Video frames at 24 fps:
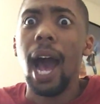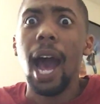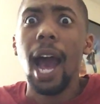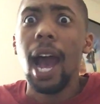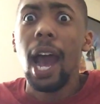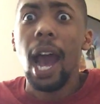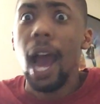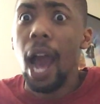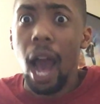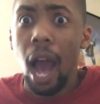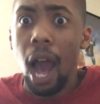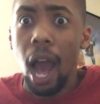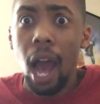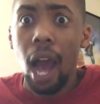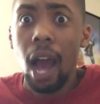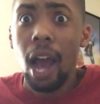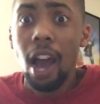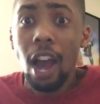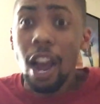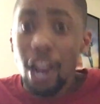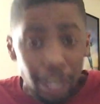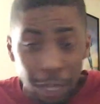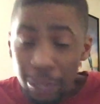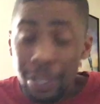Are
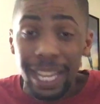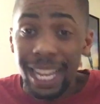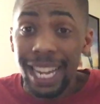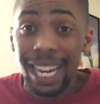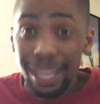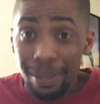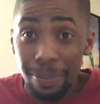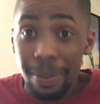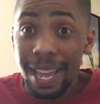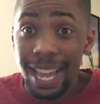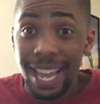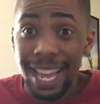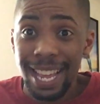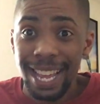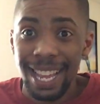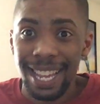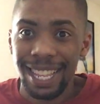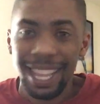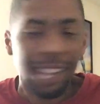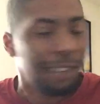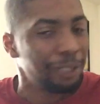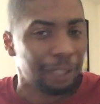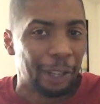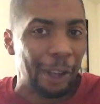you kidding me?
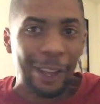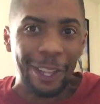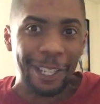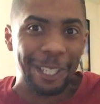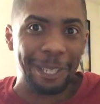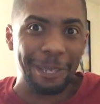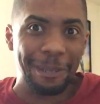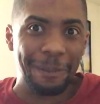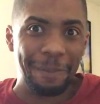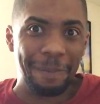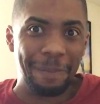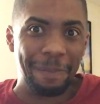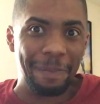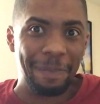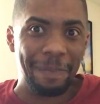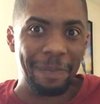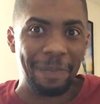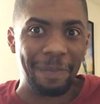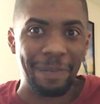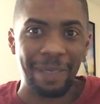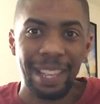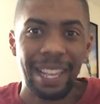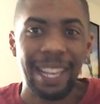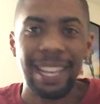That was awesome.
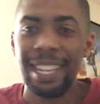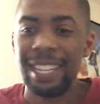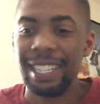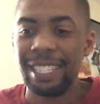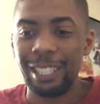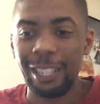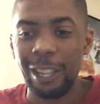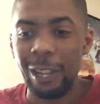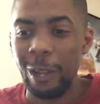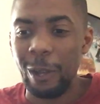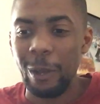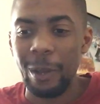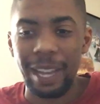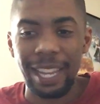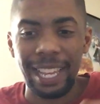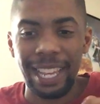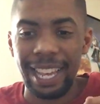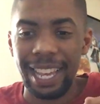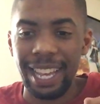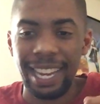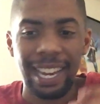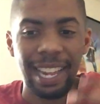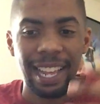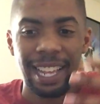So
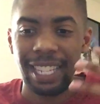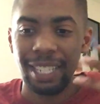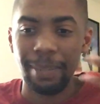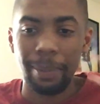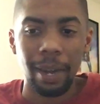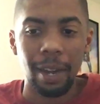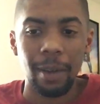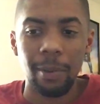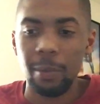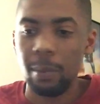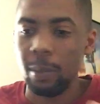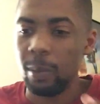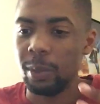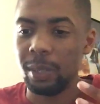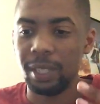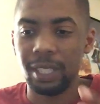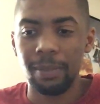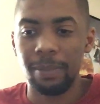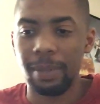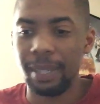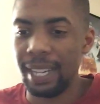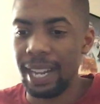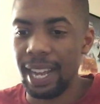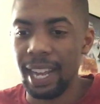again, Spider-Man was
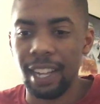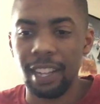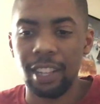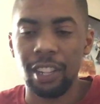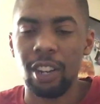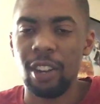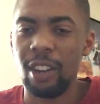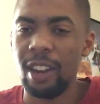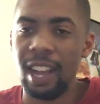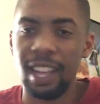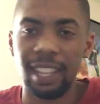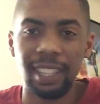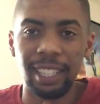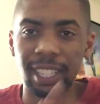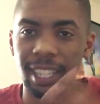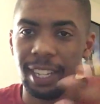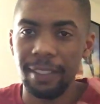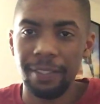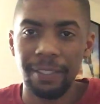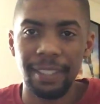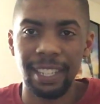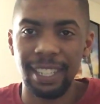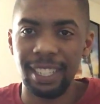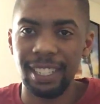spectacular. I
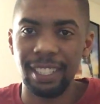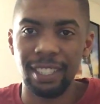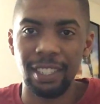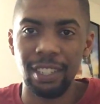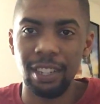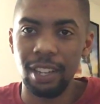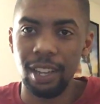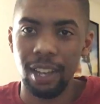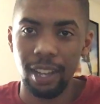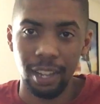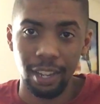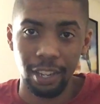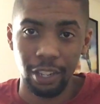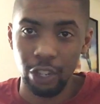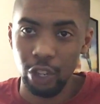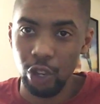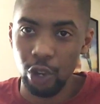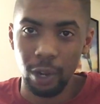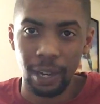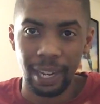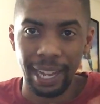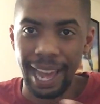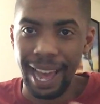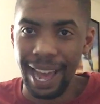love his New
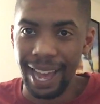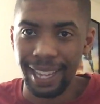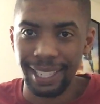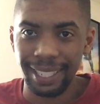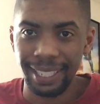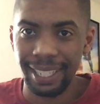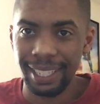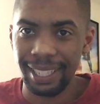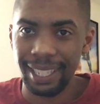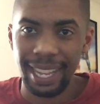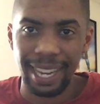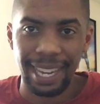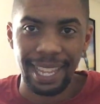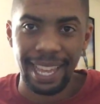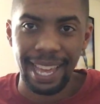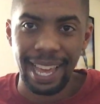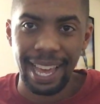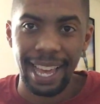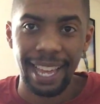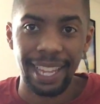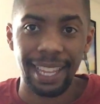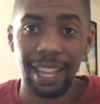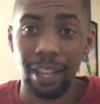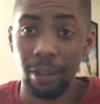York accent that he
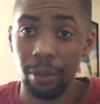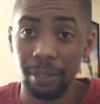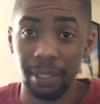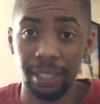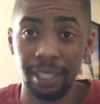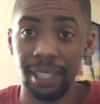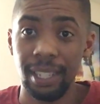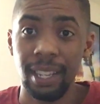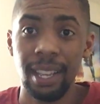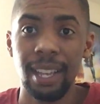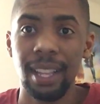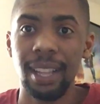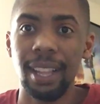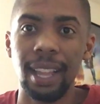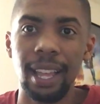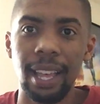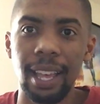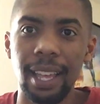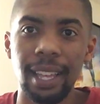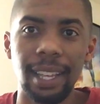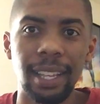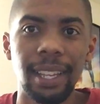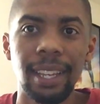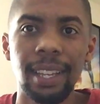had. That was
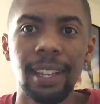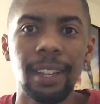like,